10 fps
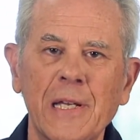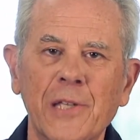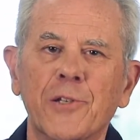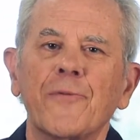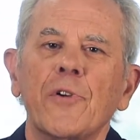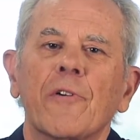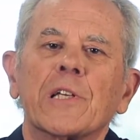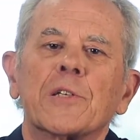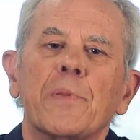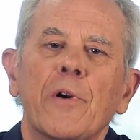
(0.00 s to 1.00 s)
And so if you're
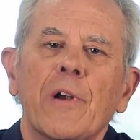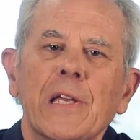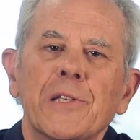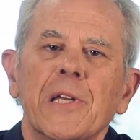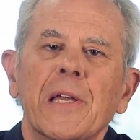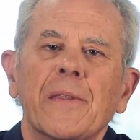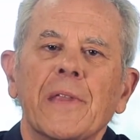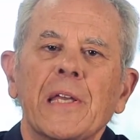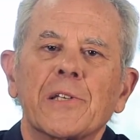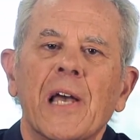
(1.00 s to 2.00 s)

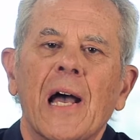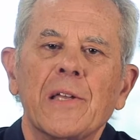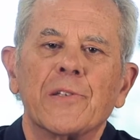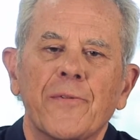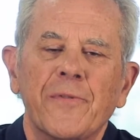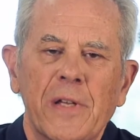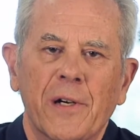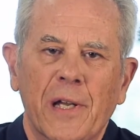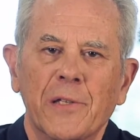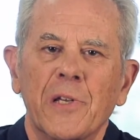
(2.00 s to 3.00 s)
experiencing these kinds of
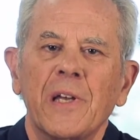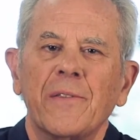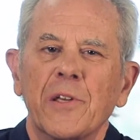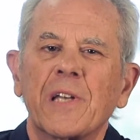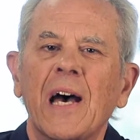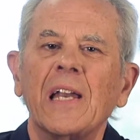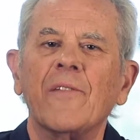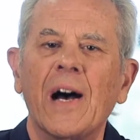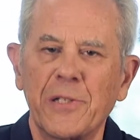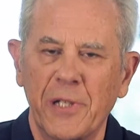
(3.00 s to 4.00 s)
feelings, this kind
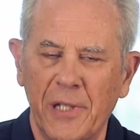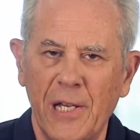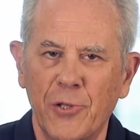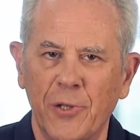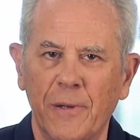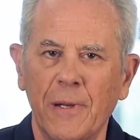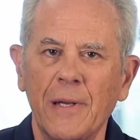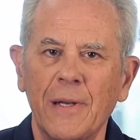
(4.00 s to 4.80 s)
of isolation,